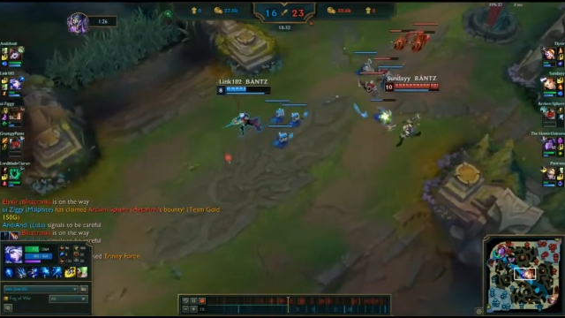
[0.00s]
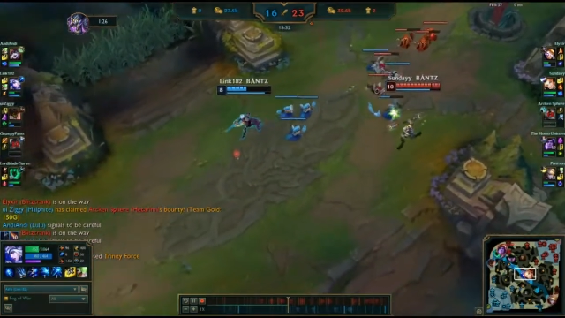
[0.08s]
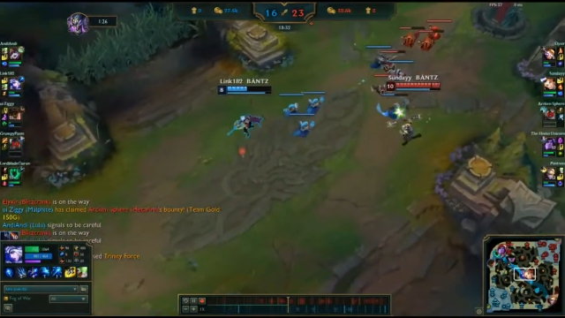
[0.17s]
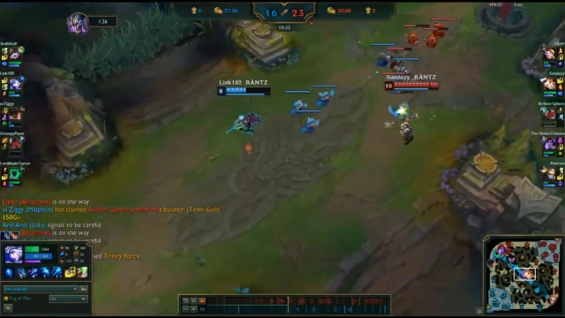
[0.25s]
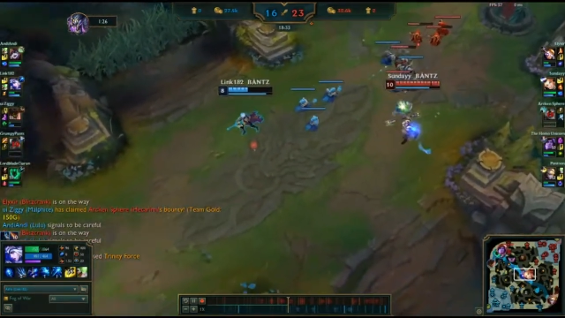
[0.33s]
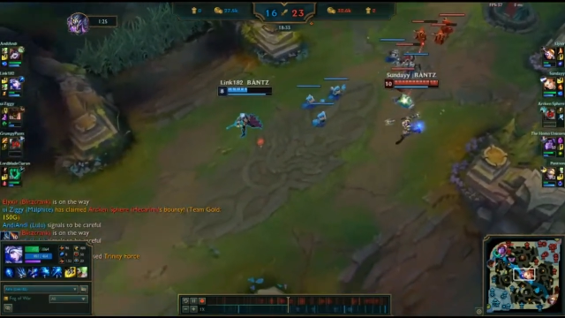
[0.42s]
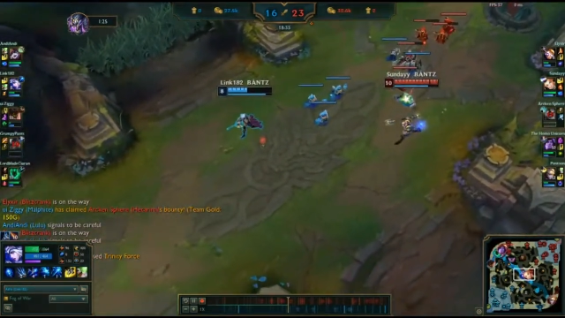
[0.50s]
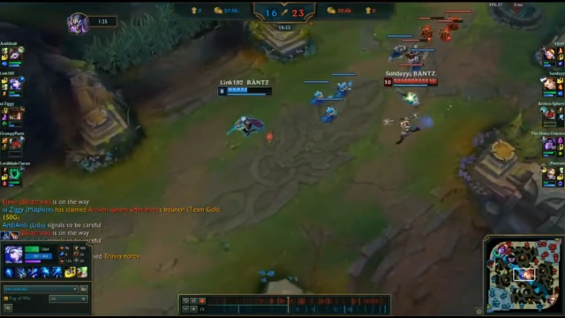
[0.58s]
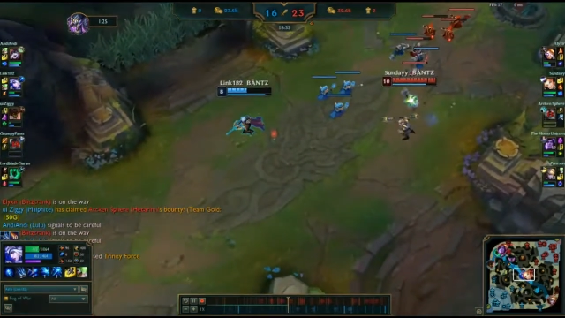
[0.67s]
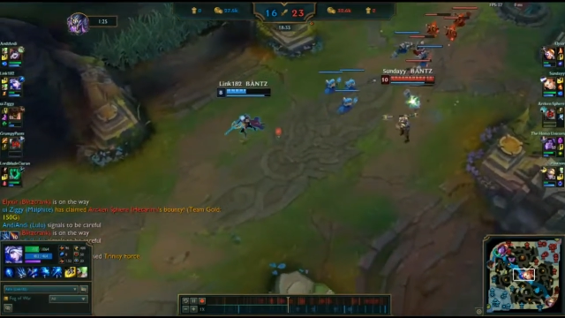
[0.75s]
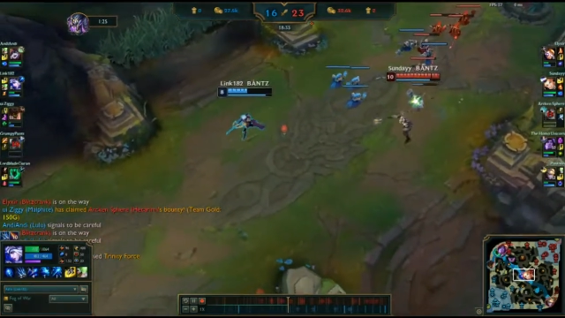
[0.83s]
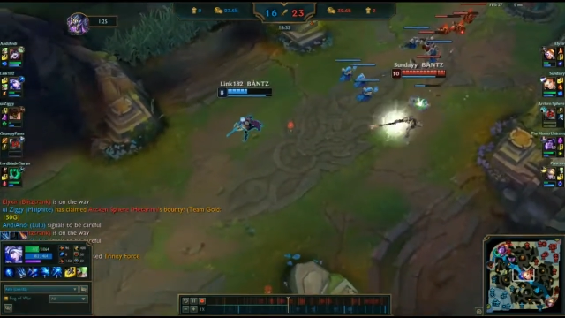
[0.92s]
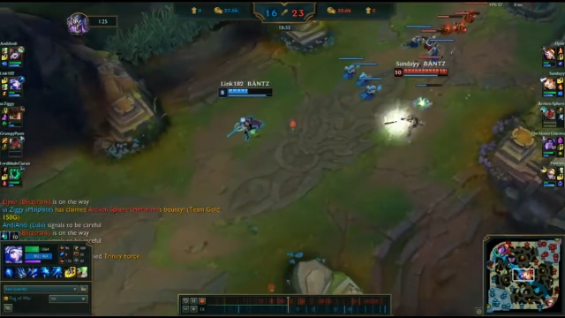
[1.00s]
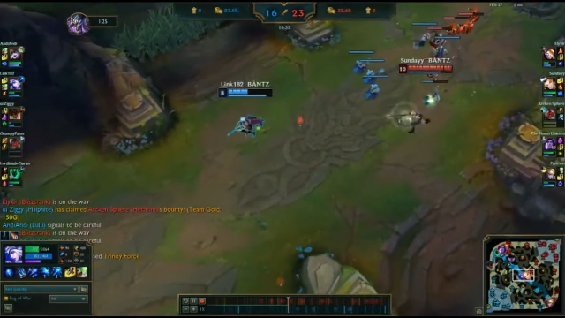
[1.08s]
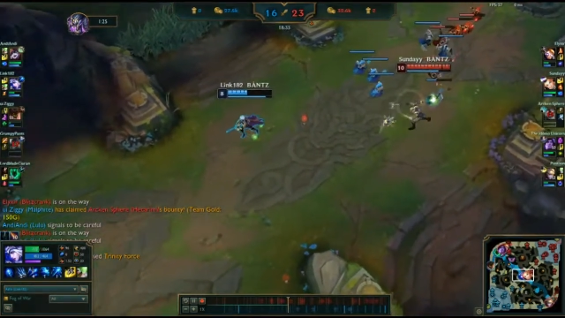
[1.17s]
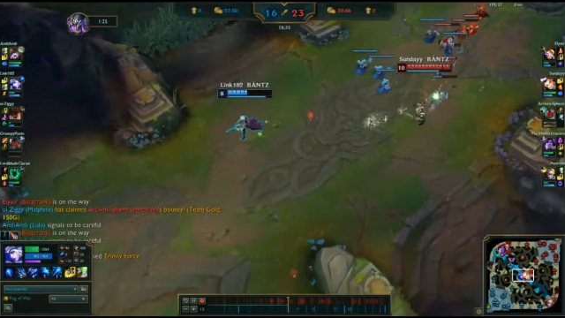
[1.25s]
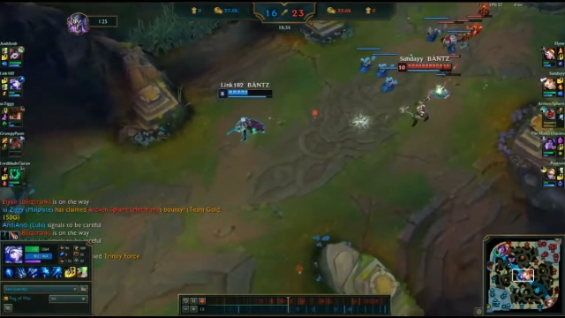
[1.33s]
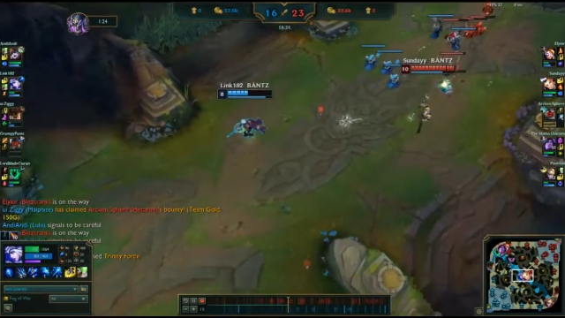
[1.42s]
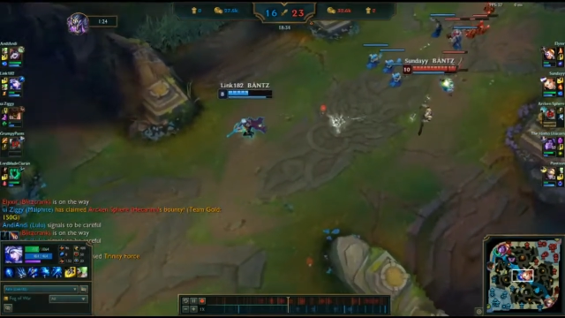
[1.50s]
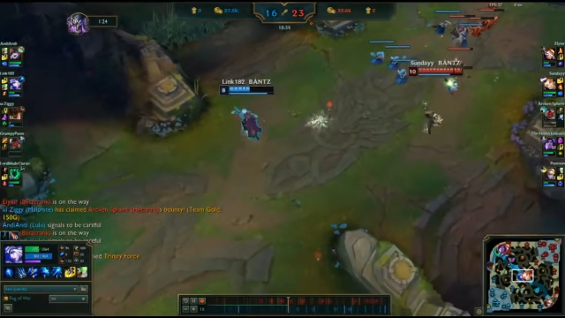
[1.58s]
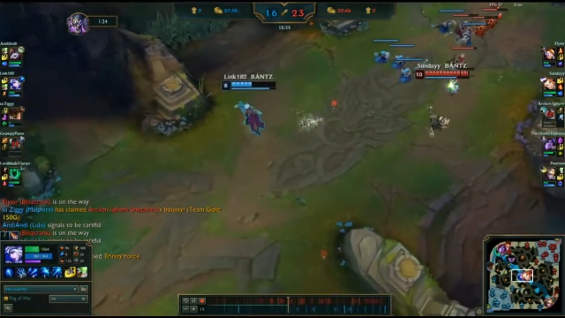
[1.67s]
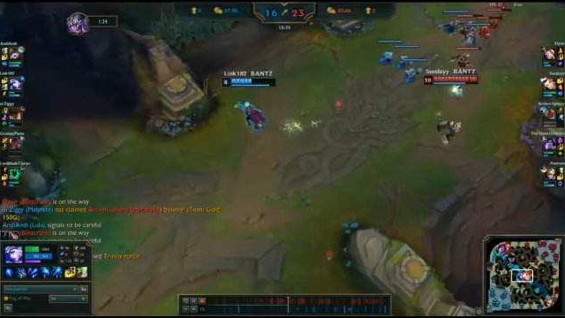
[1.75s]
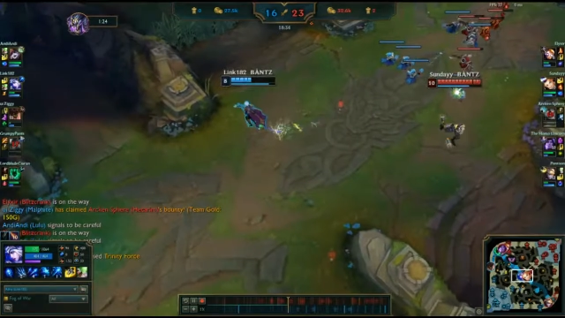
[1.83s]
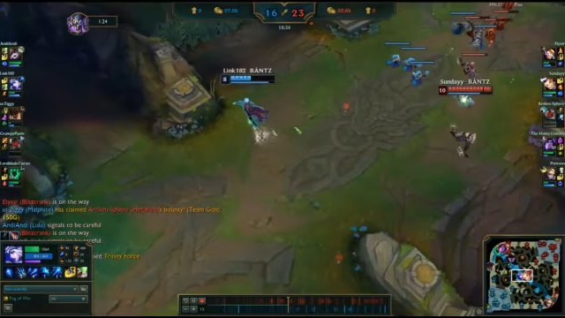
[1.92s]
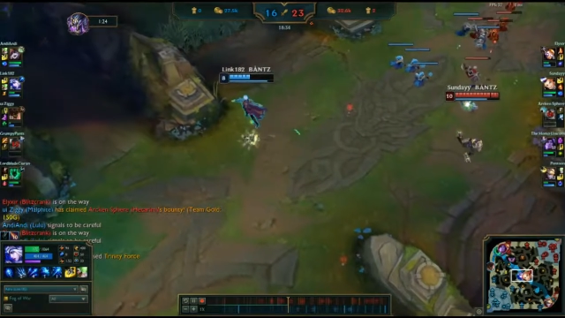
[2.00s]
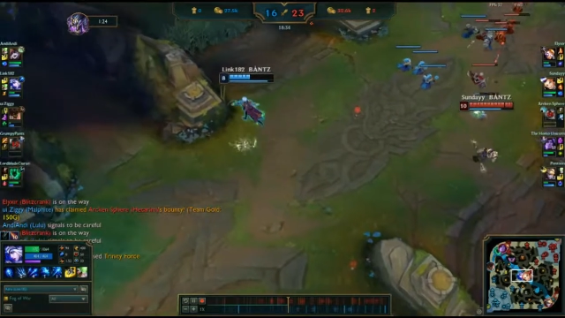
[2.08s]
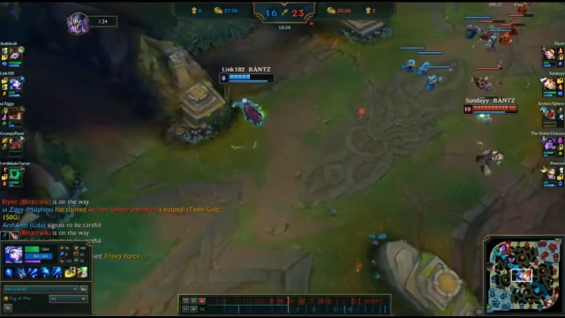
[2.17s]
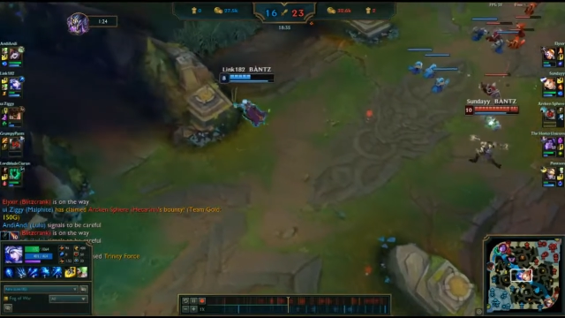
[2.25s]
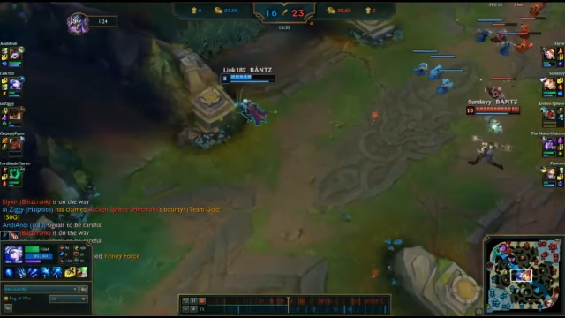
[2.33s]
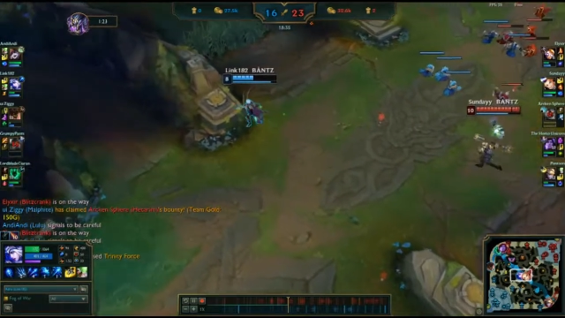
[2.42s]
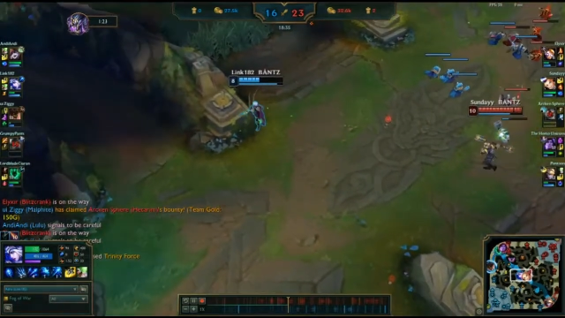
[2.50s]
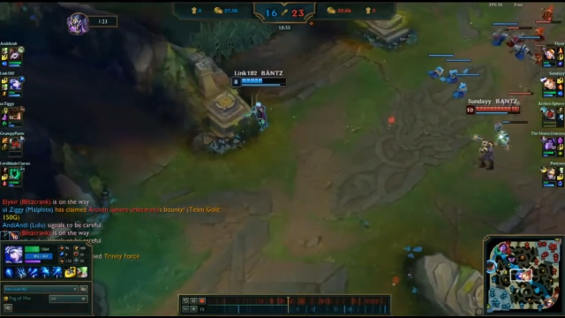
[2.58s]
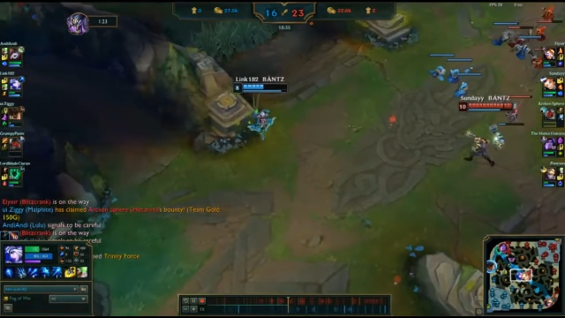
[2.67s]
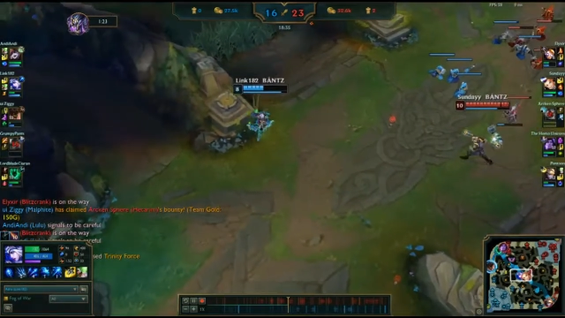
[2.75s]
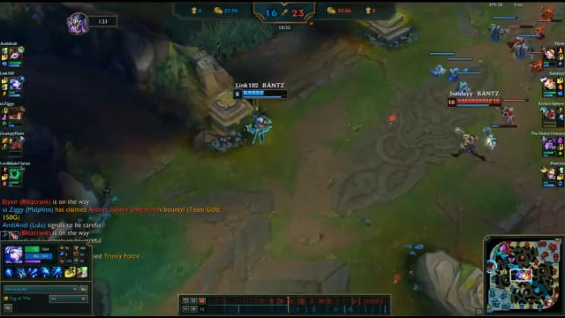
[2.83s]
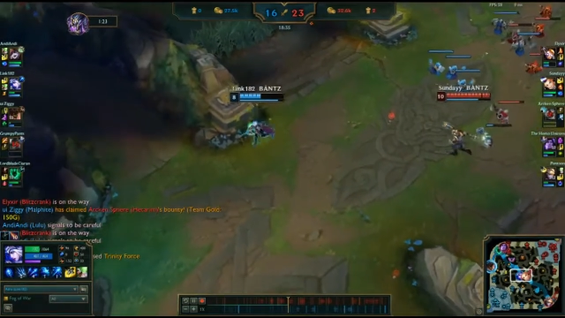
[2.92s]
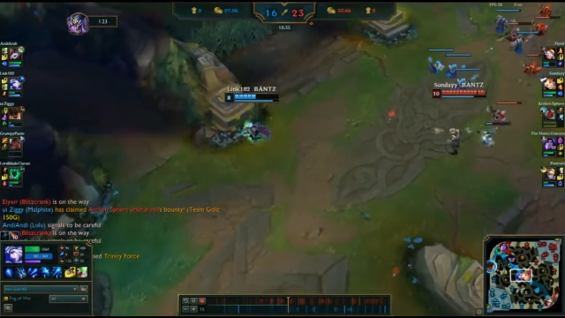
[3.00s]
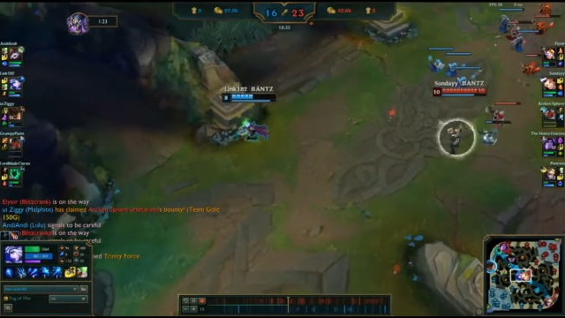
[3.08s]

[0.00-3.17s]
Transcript: (no speaker visible)